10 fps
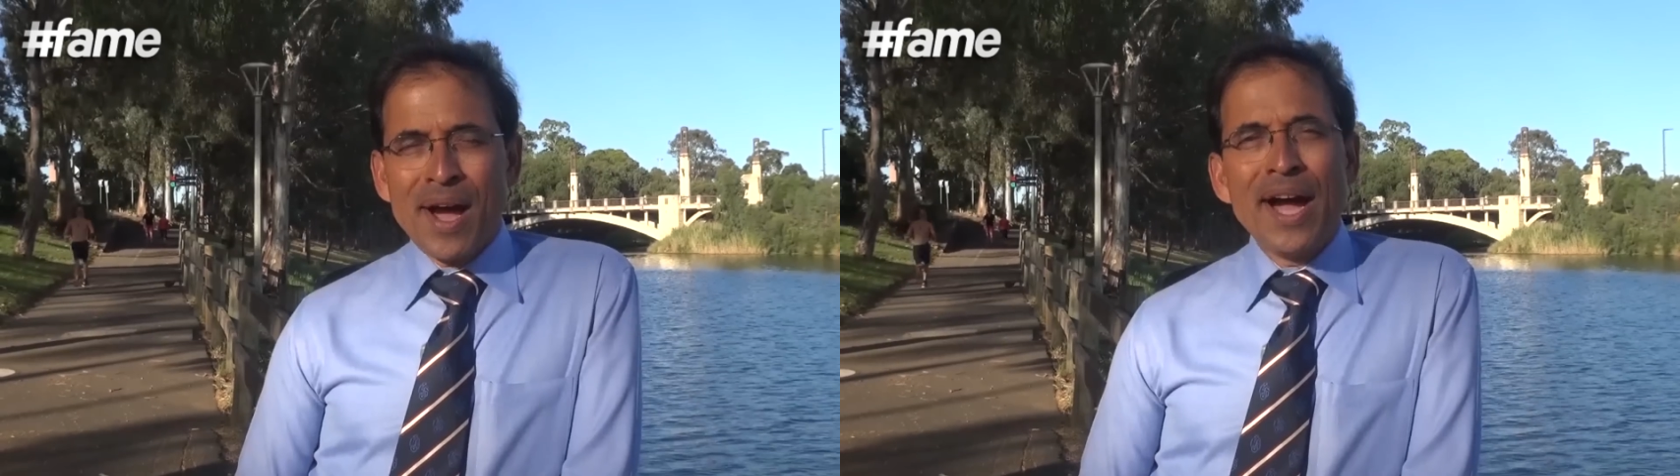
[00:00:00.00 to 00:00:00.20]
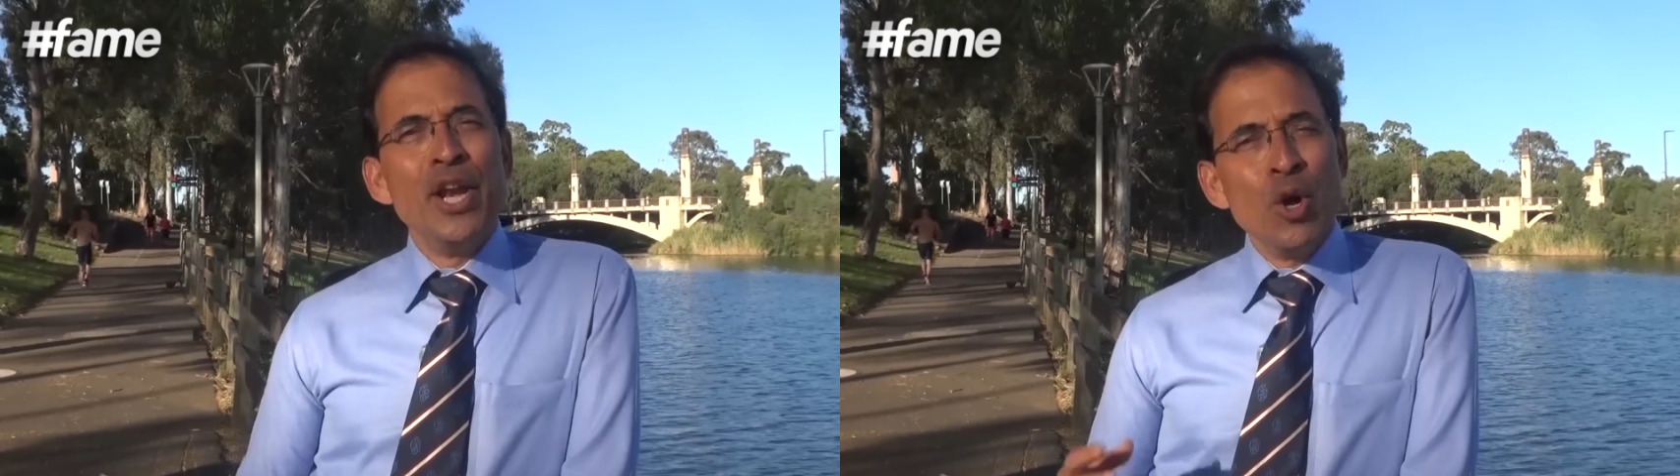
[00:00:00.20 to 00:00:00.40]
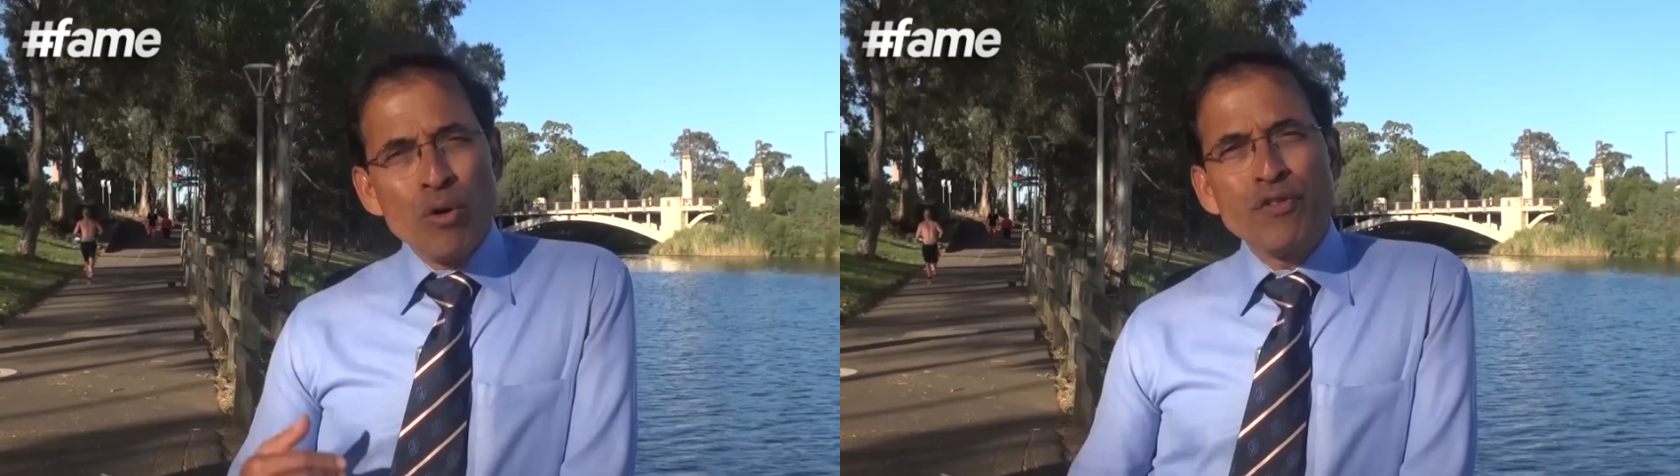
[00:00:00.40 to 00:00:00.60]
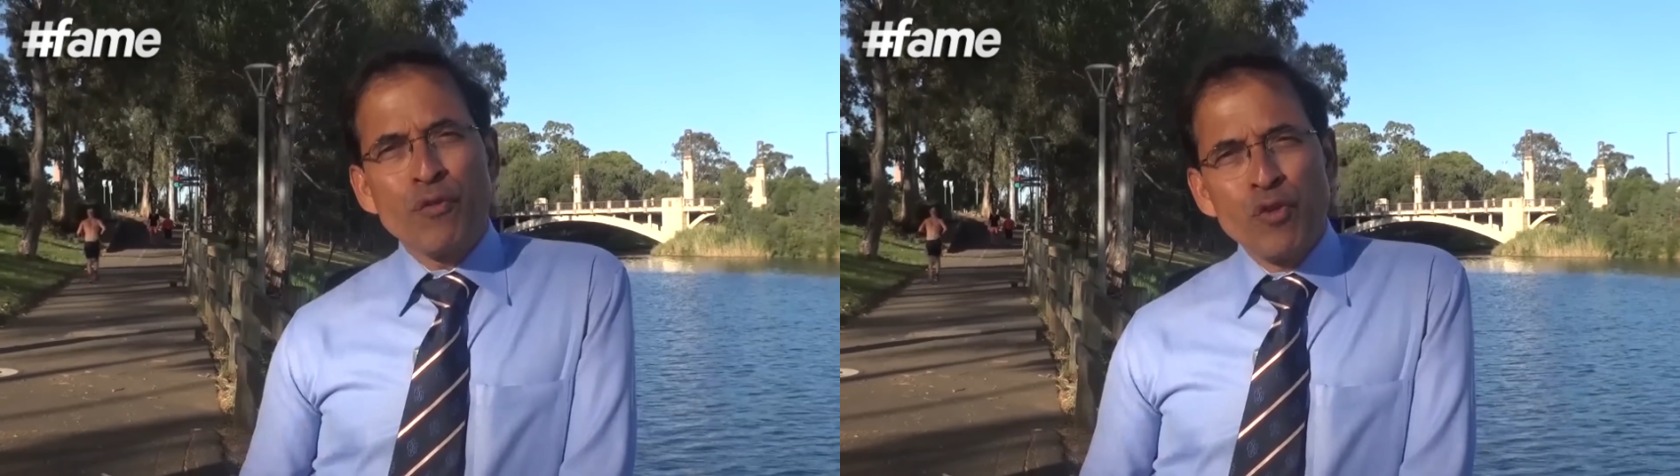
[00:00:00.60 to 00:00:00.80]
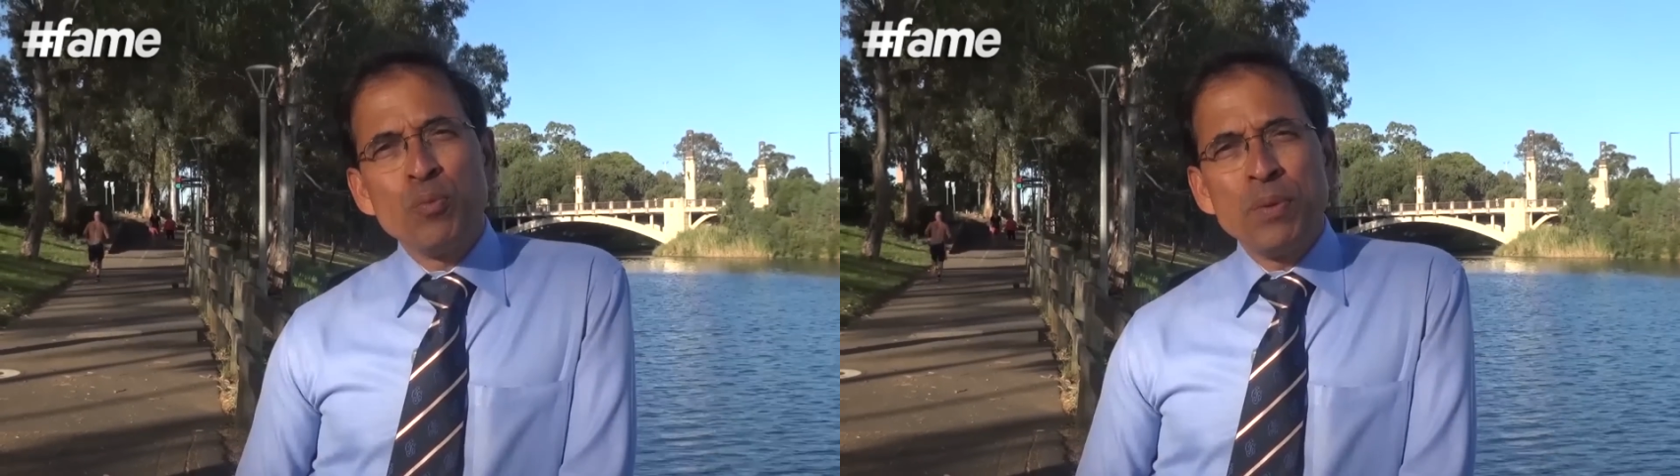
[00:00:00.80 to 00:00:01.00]
I know of
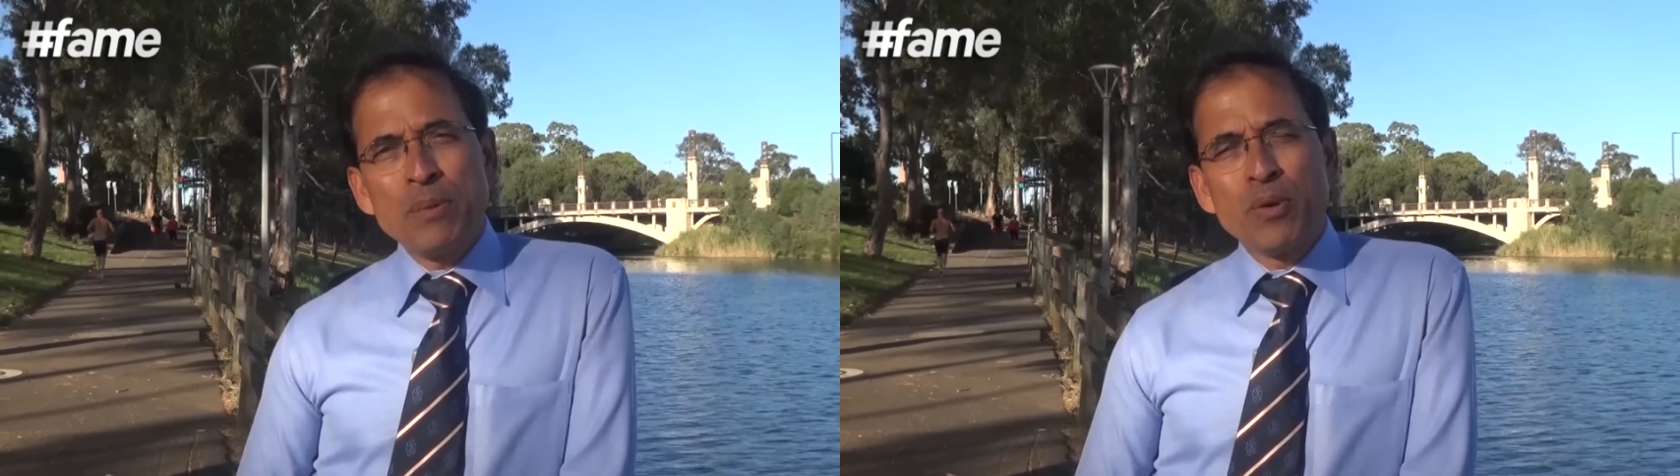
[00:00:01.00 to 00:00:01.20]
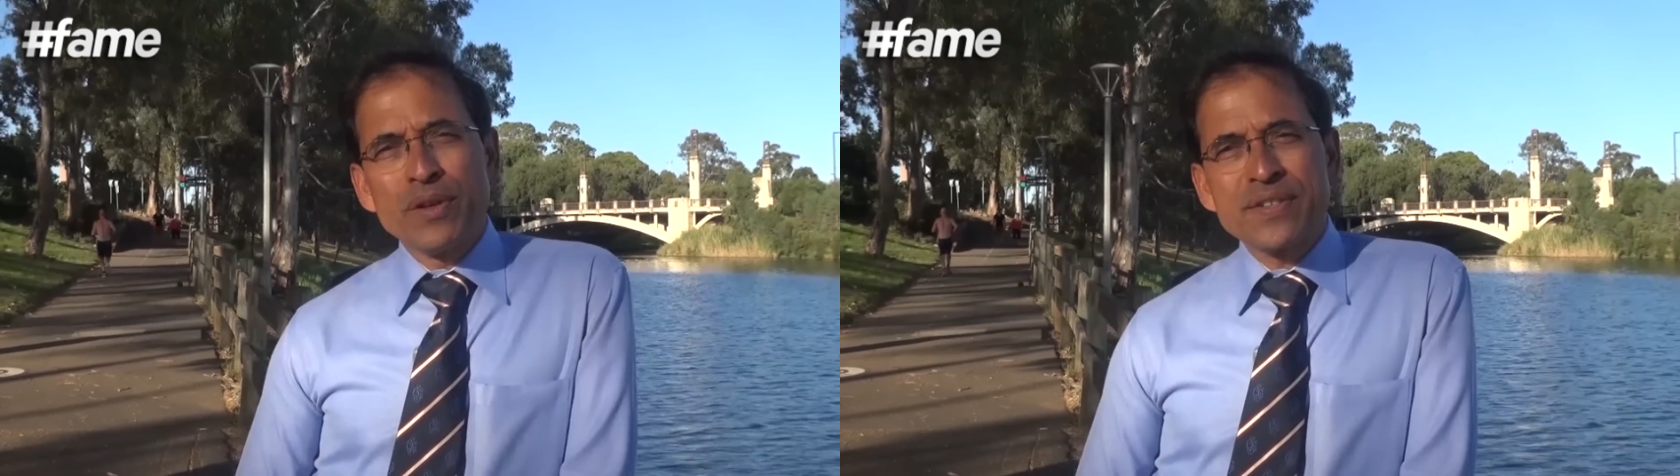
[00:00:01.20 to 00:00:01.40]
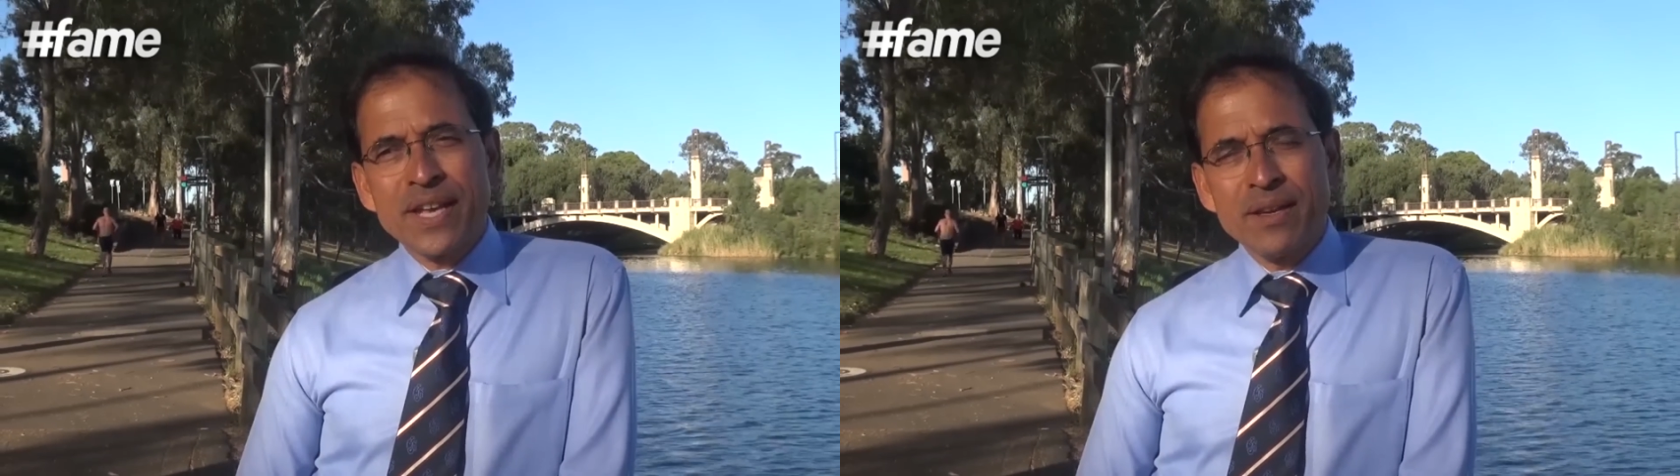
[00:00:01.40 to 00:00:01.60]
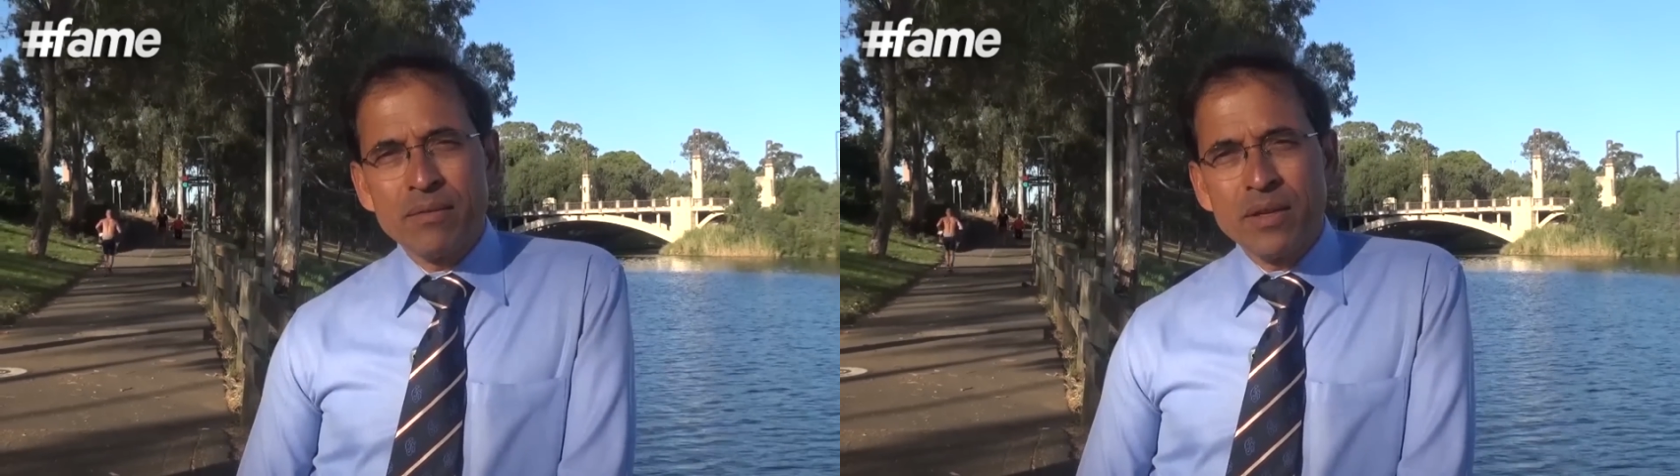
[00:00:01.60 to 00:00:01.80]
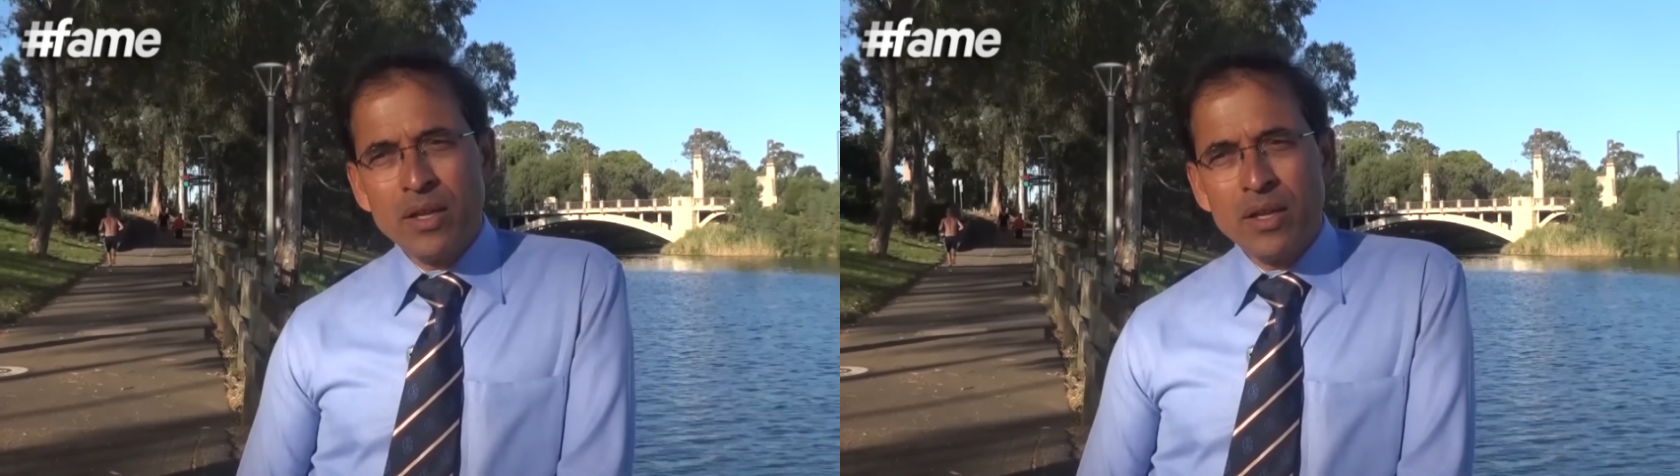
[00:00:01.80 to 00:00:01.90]
a few people who would have said,